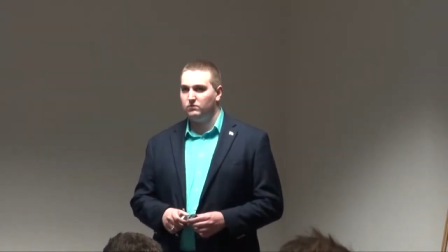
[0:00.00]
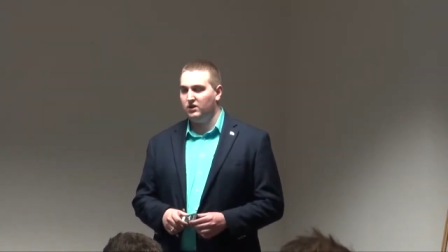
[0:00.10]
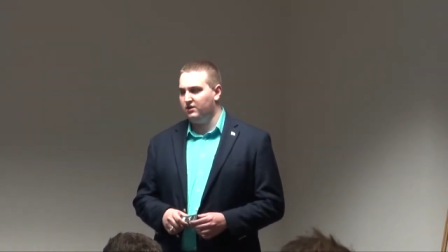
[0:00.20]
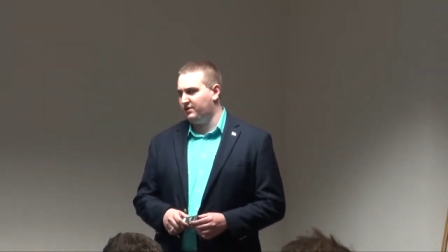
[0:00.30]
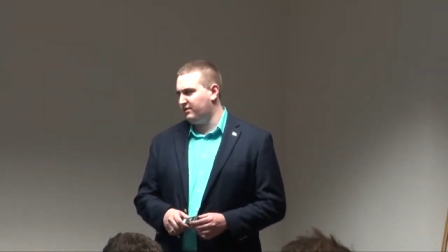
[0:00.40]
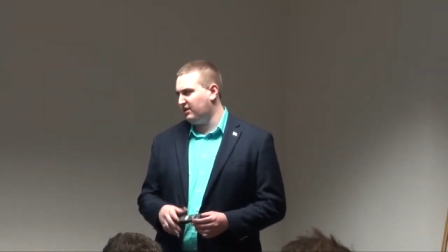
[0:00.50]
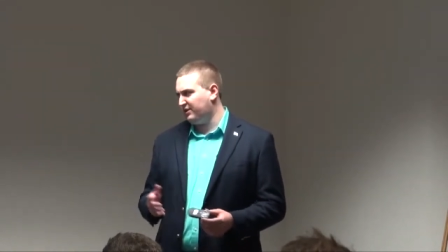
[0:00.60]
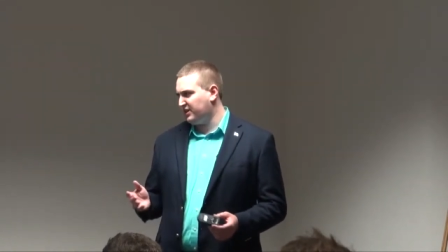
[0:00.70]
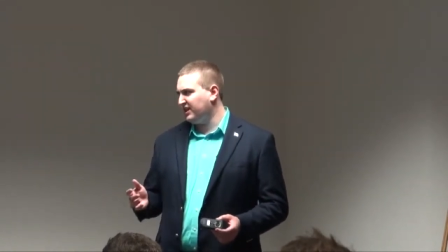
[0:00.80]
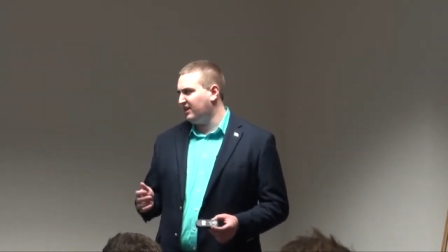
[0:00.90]
uh, I
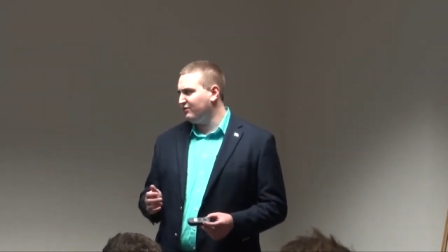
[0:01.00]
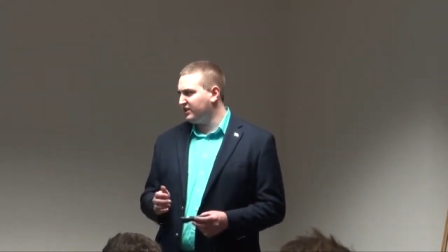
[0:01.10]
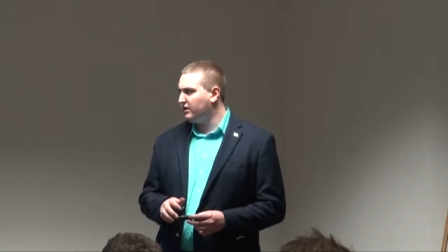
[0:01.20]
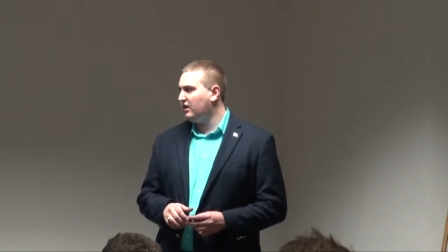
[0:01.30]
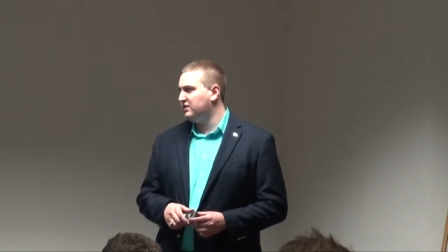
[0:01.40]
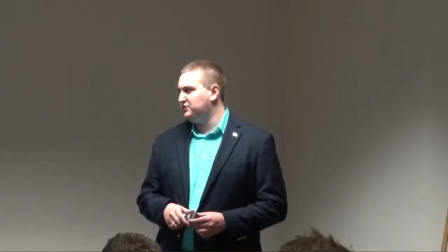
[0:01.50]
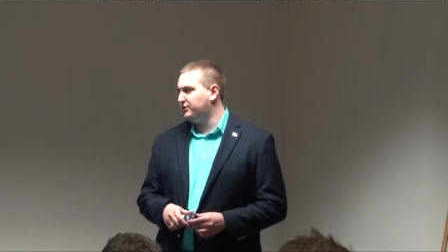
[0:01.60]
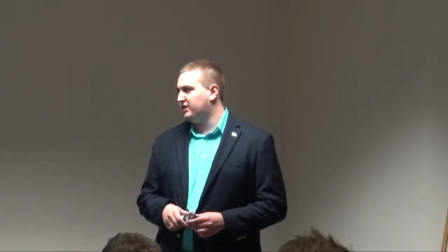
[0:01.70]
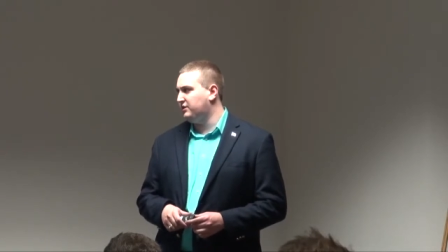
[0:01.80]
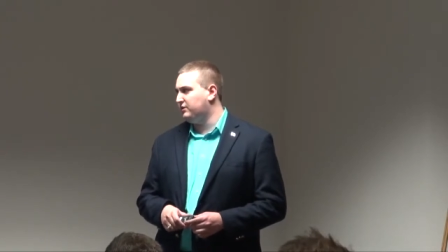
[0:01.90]
think at every college you
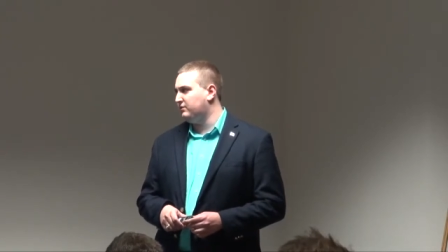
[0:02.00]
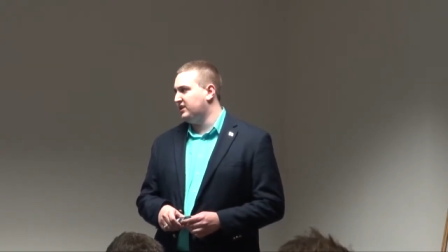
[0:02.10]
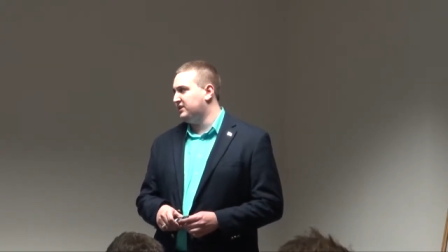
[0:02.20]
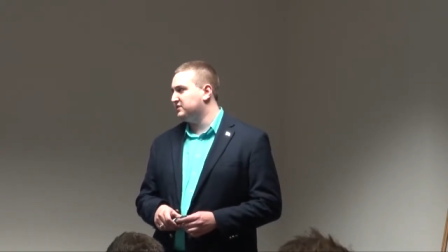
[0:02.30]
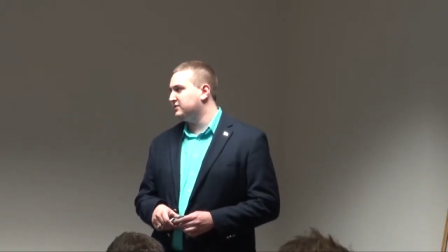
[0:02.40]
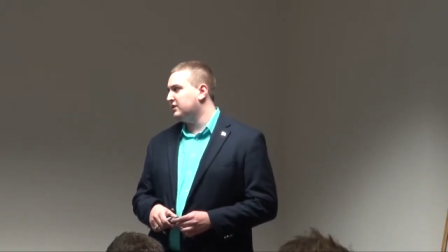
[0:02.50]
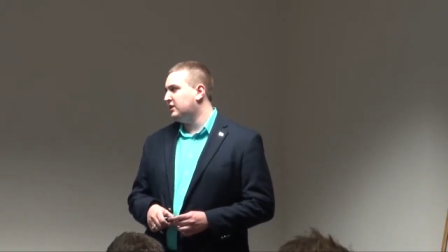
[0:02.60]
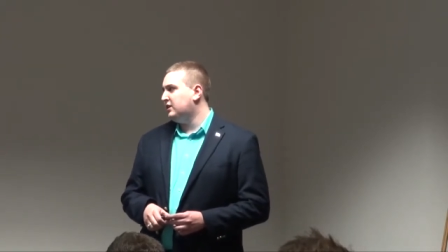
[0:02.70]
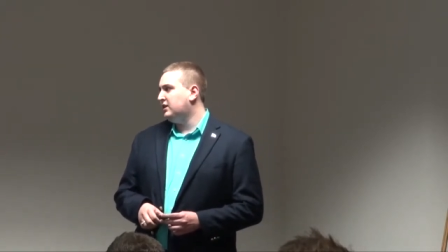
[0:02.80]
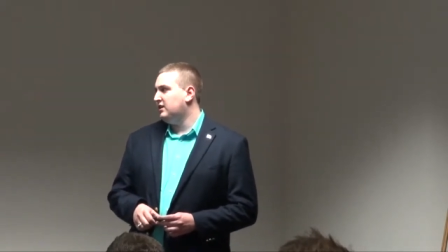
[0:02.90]
can do these
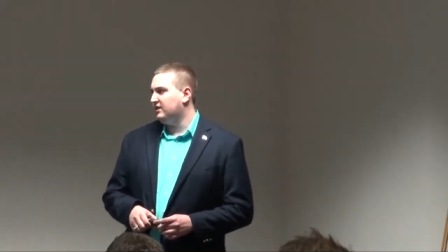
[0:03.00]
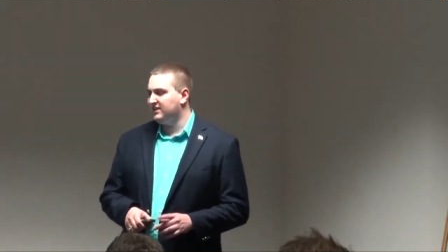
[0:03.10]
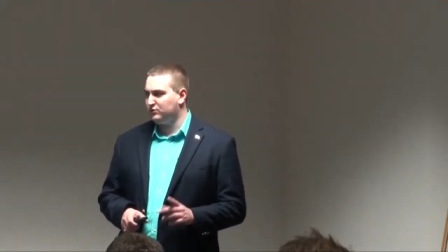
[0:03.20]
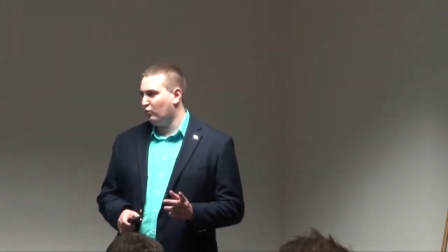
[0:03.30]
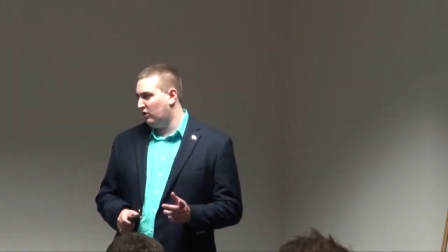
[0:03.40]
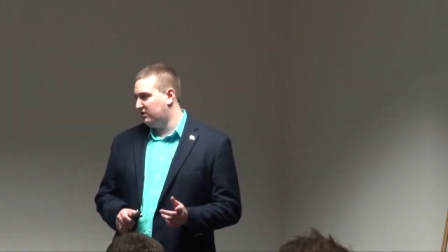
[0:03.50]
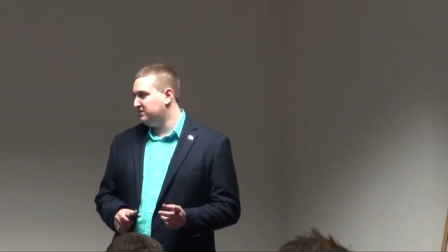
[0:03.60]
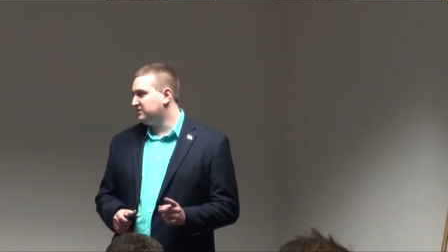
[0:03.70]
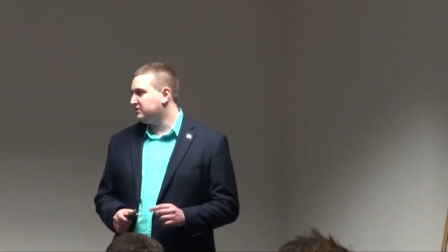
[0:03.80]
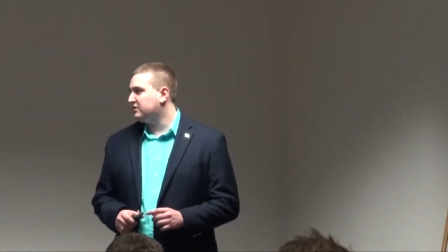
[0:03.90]
at least
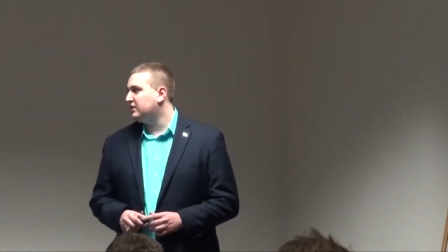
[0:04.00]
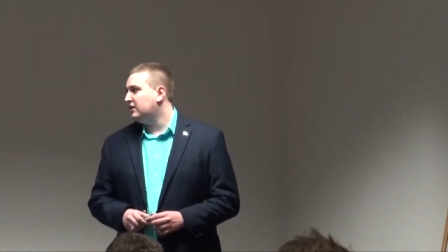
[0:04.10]
once.